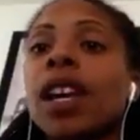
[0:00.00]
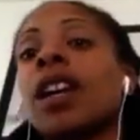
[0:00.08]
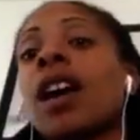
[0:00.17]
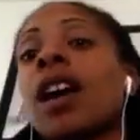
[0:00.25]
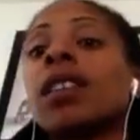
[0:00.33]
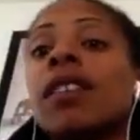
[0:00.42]

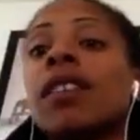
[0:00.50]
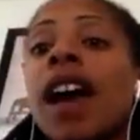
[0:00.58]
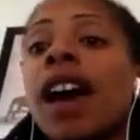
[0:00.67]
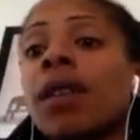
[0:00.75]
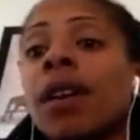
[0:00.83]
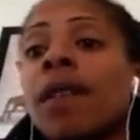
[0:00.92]
And not only
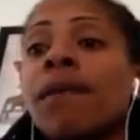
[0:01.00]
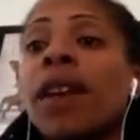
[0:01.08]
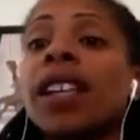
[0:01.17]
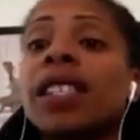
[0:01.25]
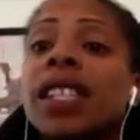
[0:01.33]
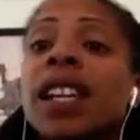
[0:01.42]
that, we're
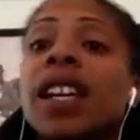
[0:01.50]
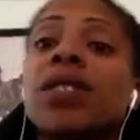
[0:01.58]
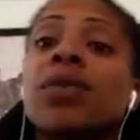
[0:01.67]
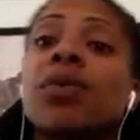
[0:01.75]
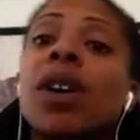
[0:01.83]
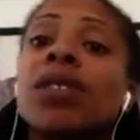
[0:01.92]
investing
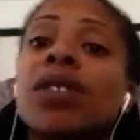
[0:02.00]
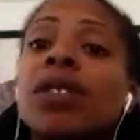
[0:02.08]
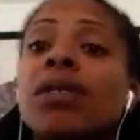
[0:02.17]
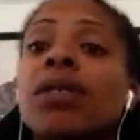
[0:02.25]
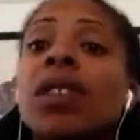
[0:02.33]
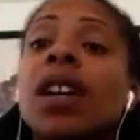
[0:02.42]
as well
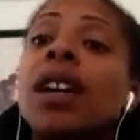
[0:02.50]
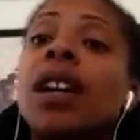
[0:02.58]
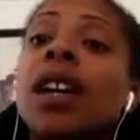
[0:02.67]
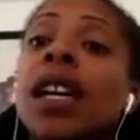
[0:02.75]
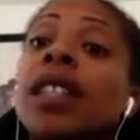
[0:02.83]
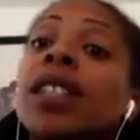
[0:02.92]
too
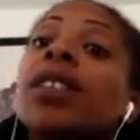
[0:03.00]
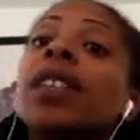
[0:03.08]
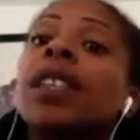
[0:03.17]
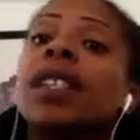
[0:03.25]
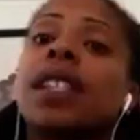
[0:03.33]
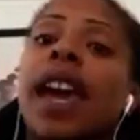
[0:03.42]
into
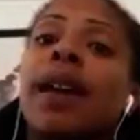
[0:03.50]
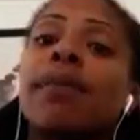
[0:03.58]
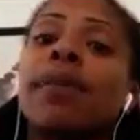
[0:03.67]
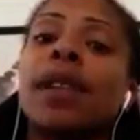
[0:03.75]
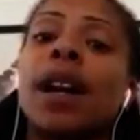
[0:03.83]
these camps.